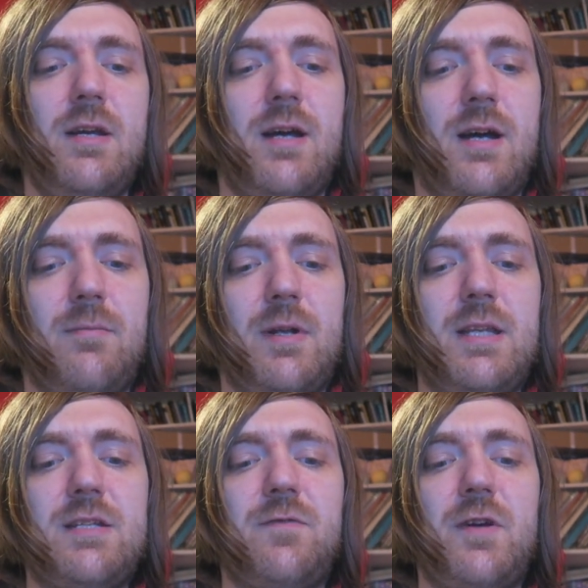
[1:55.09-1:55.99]
Um,
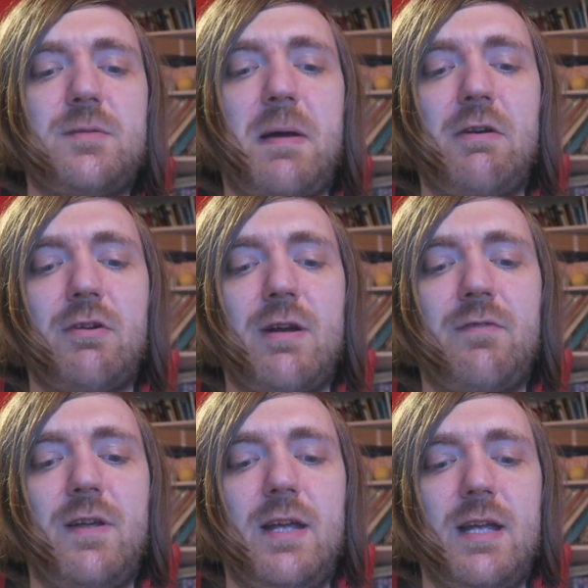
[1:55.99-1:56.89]
and this first paragraph
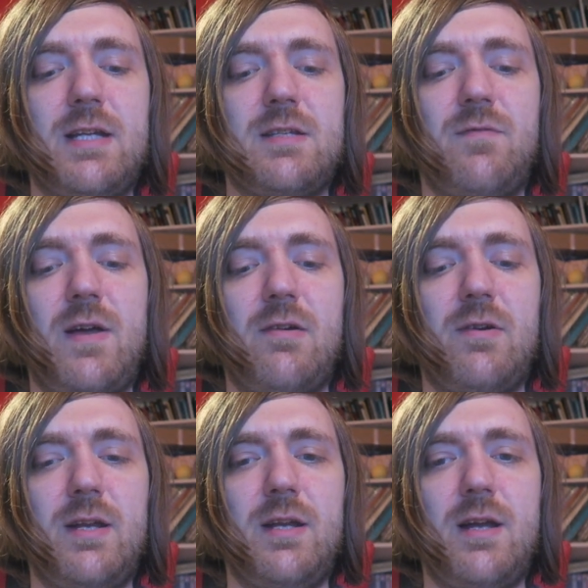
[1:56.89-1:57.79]
here is
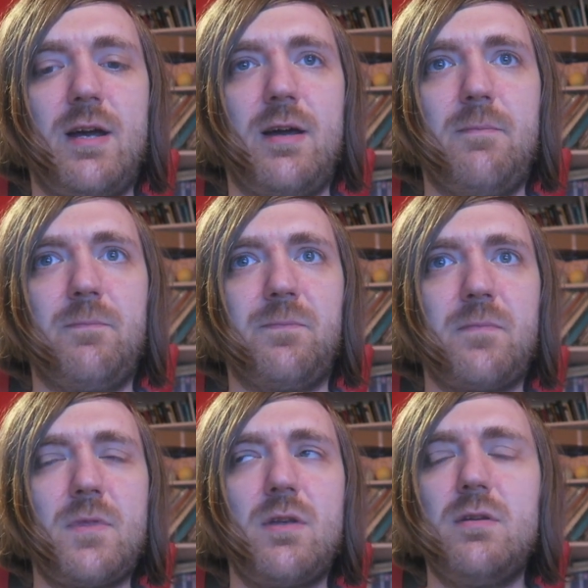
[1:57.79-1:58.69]
very, um,
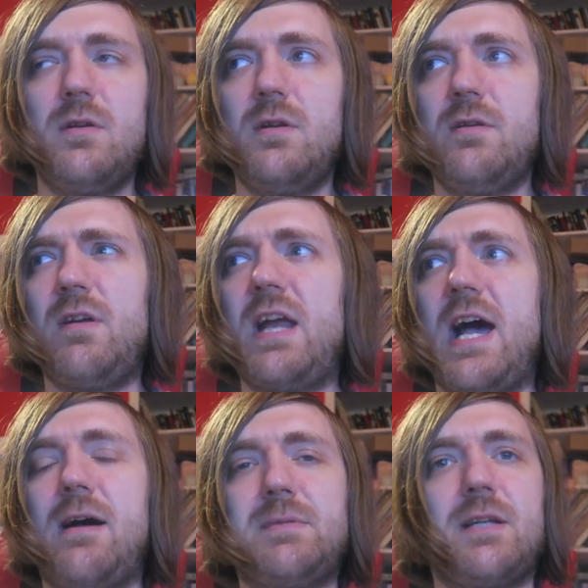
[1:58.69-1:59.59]
very
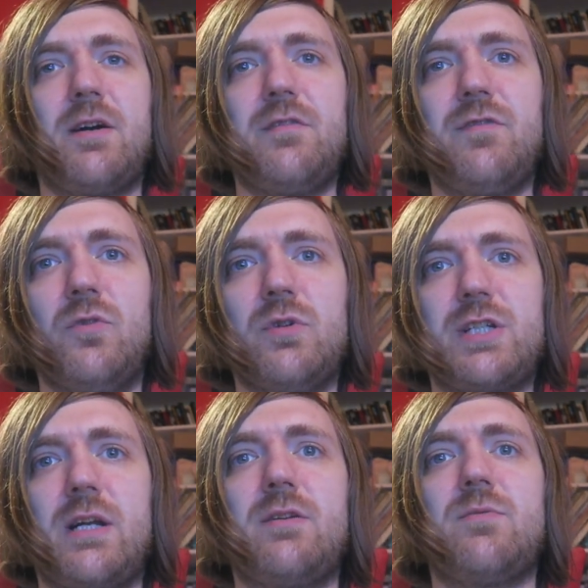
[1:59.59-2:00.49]
apt. It kind of
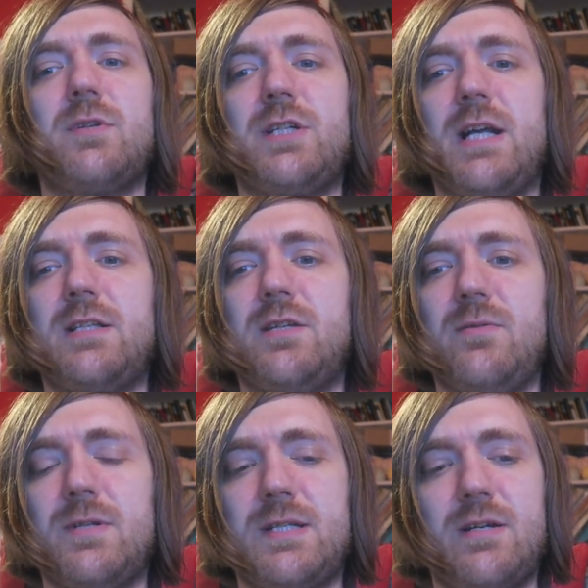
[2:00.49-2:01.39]
foreshadows what she had to do
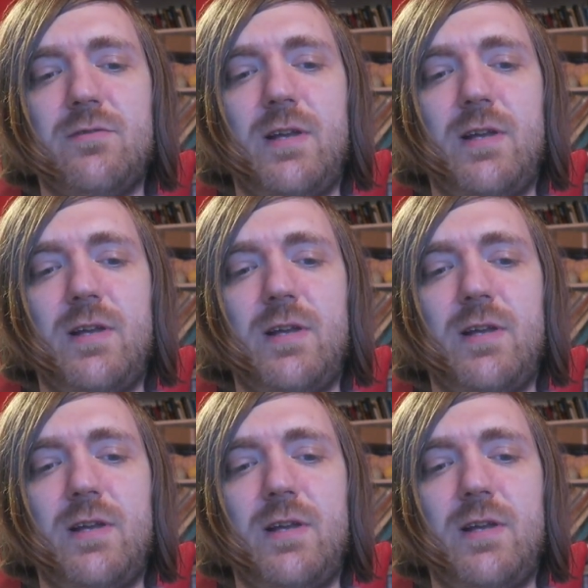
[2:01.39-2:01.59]
herself